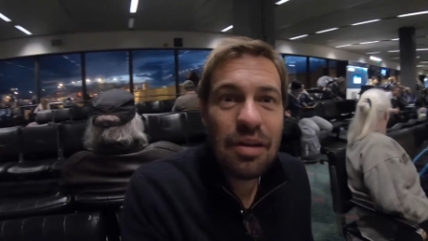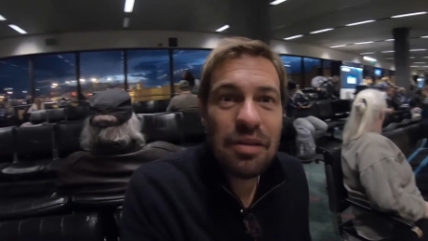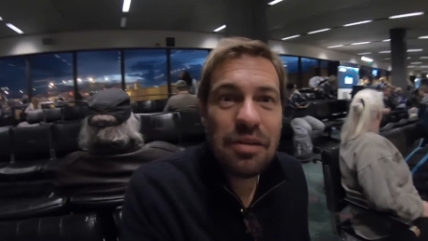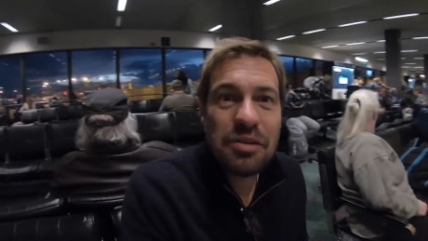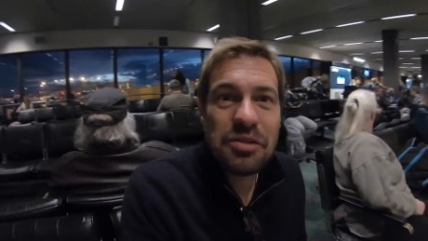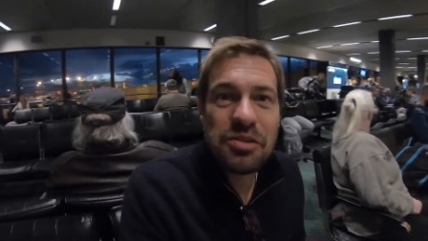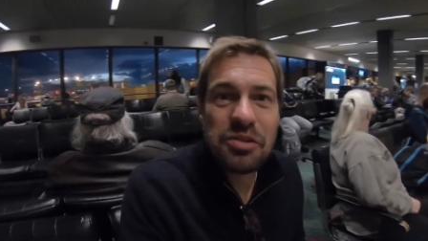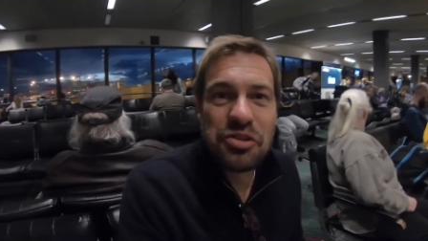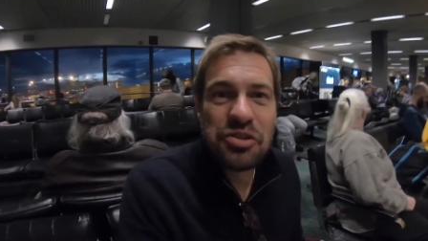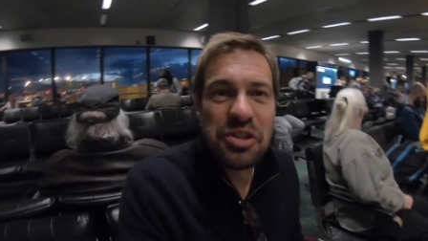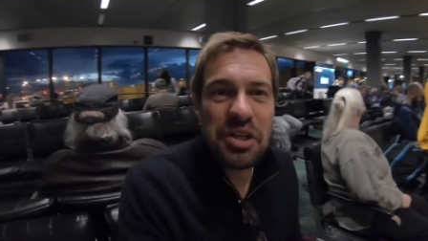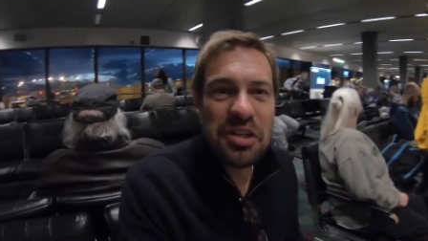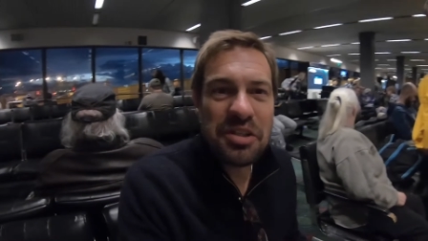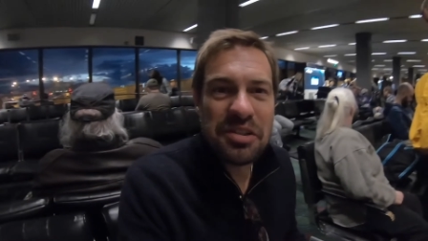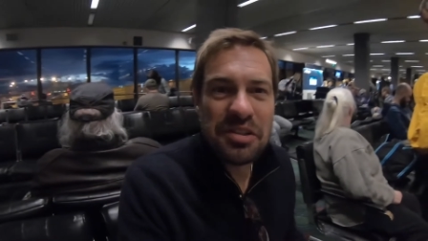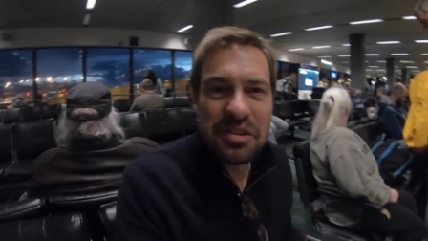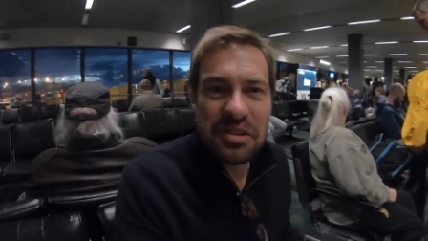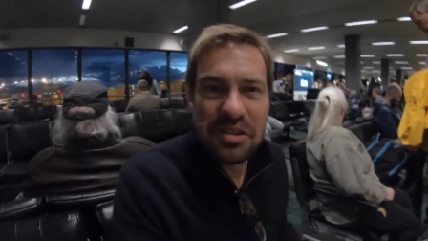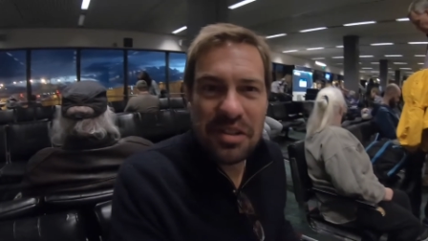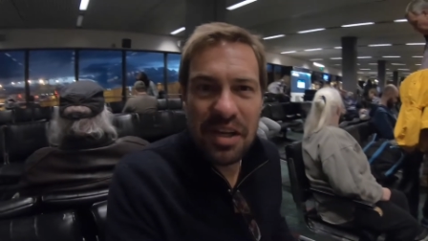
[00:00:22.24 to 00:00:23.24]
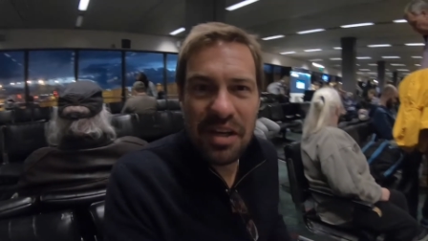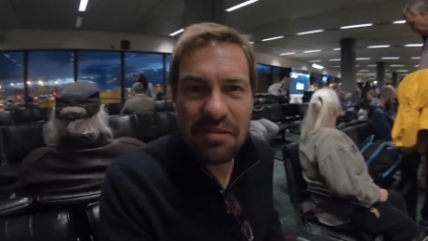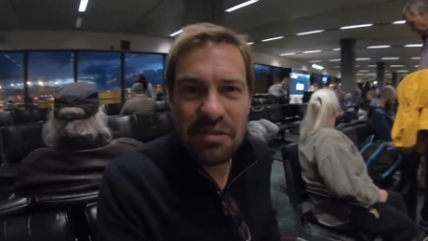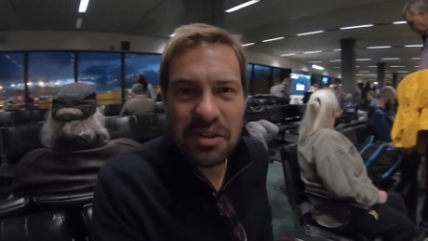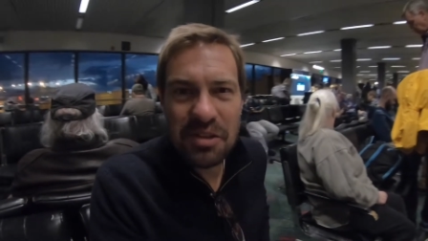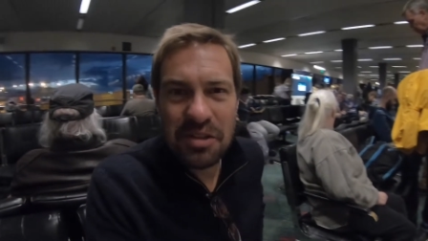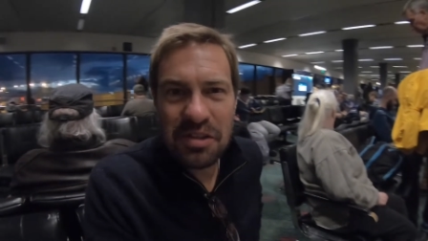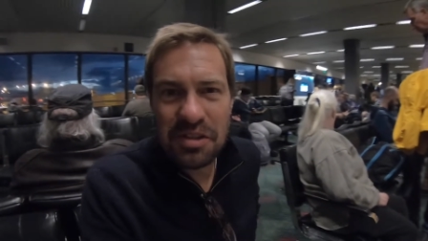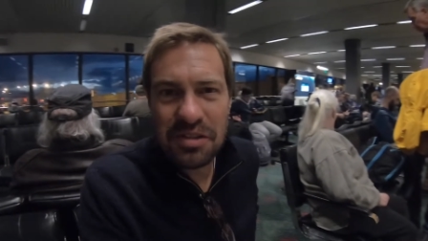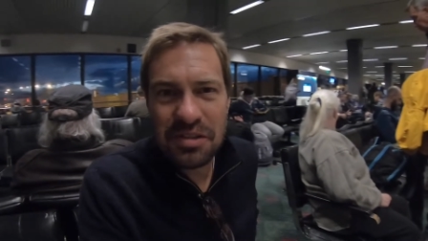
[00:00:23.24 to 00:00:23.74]
This is Jason Savela
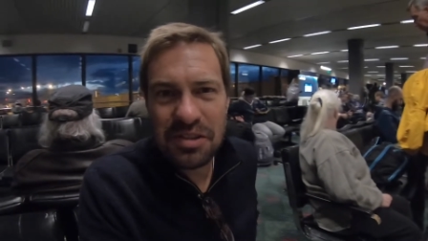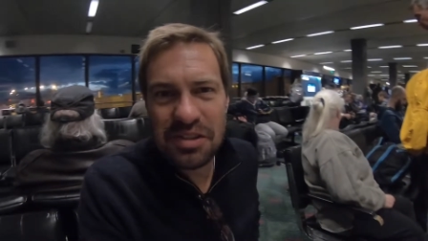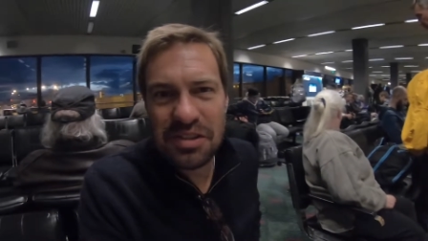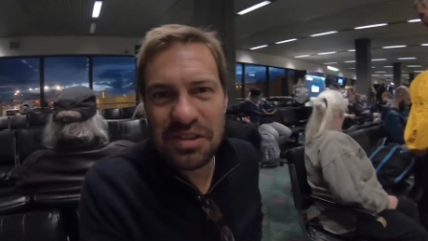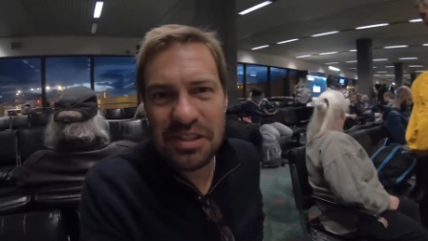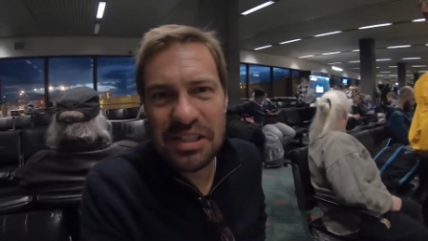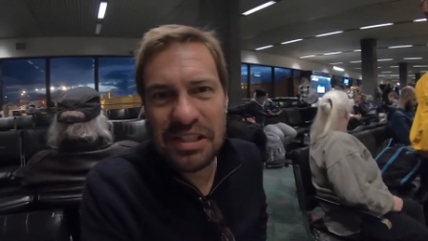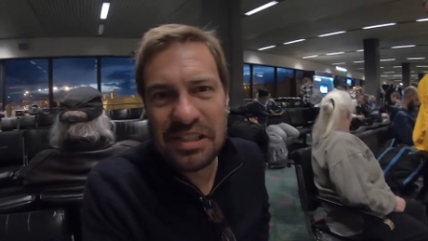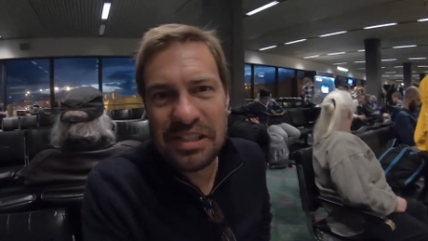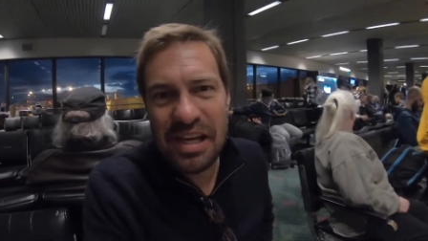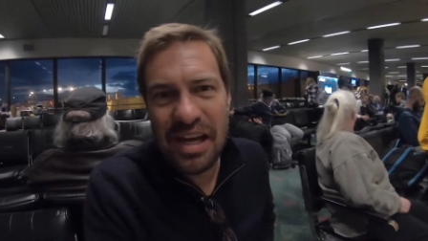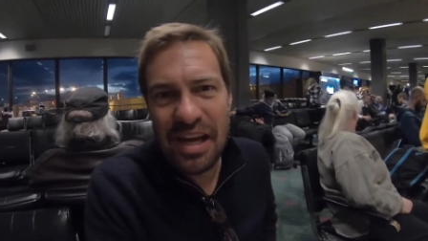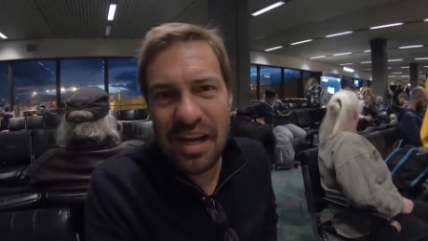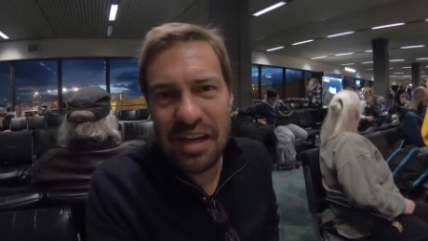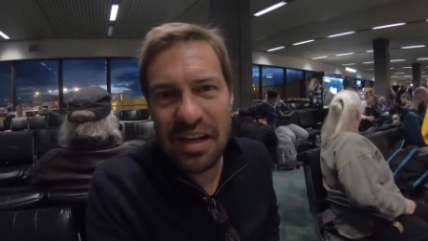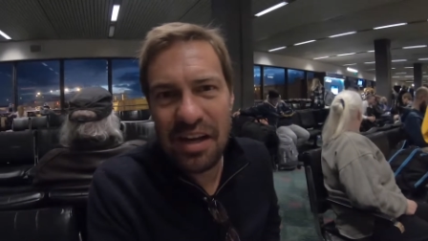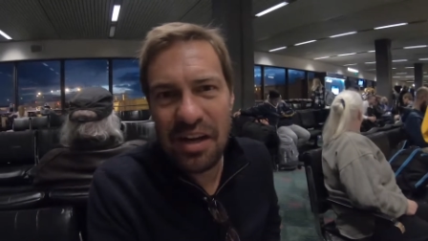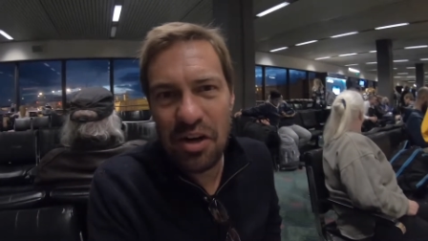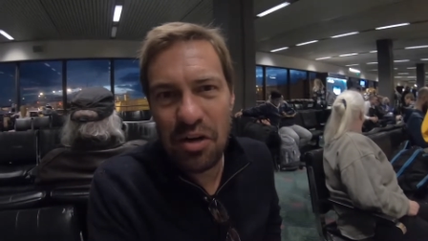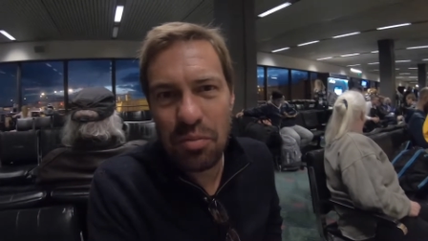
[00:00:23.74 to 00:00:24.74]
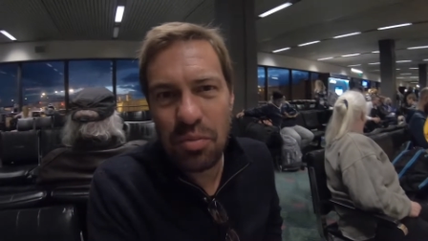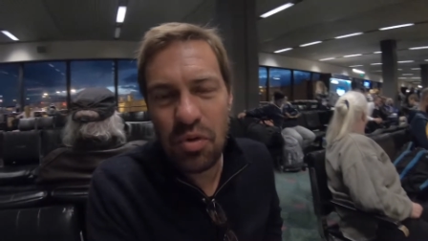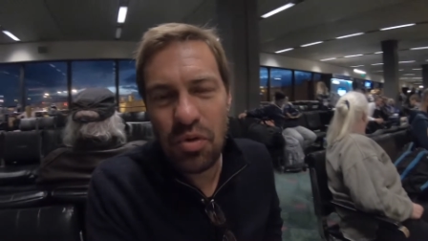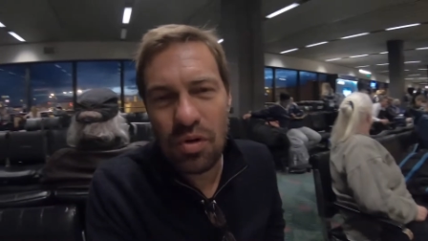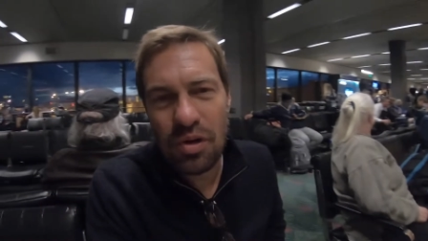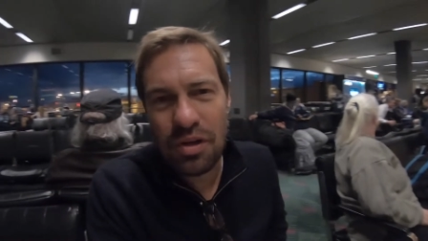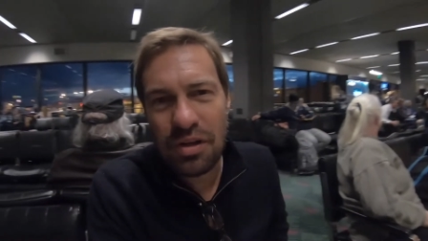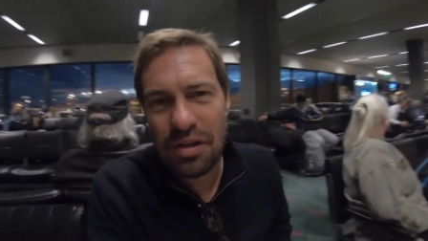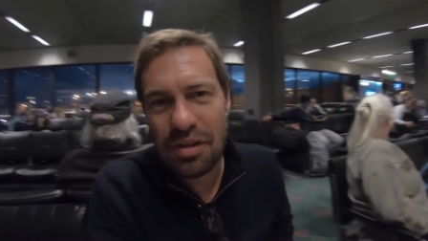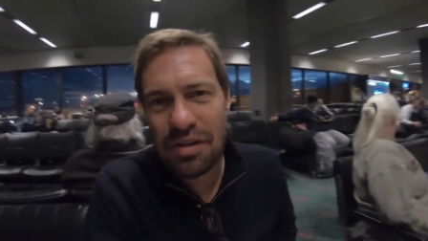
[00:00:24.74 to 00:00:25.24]
in the SeaTac airport.